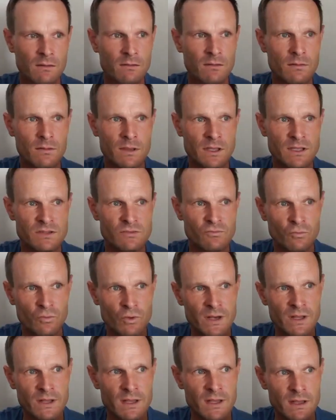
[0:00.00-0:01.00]
that's
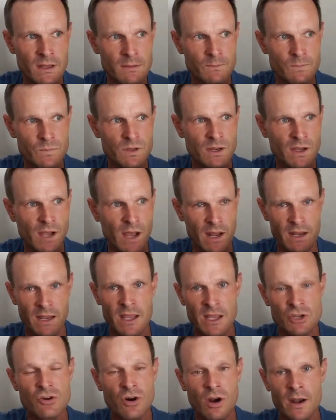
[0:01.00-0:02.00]
really cutting
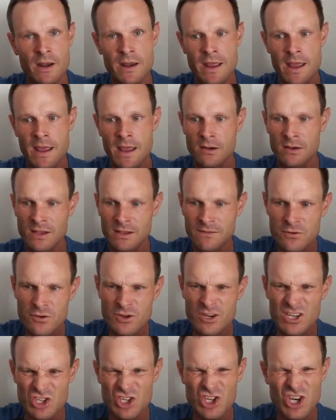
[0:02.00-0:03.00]
edge right now? If you
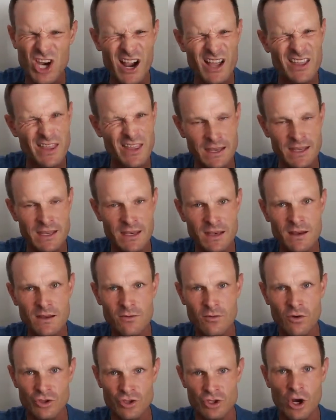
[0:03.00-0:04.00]
can chuck that in
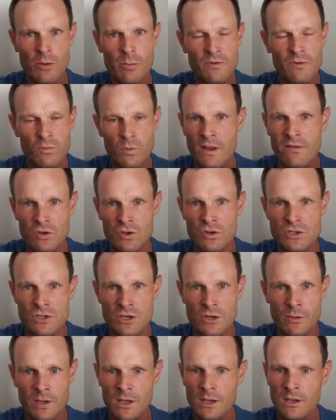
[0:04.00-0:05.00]
on top of whatever you're
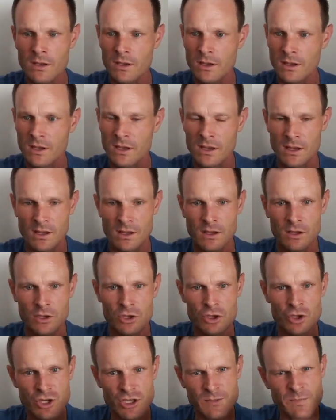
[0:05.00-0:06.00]
doing,
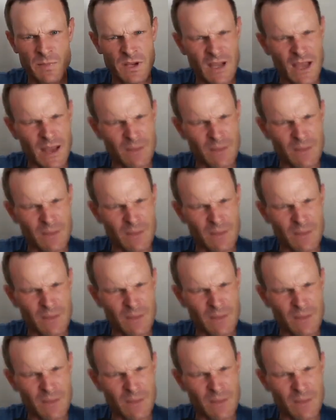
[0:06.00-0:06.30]
you just become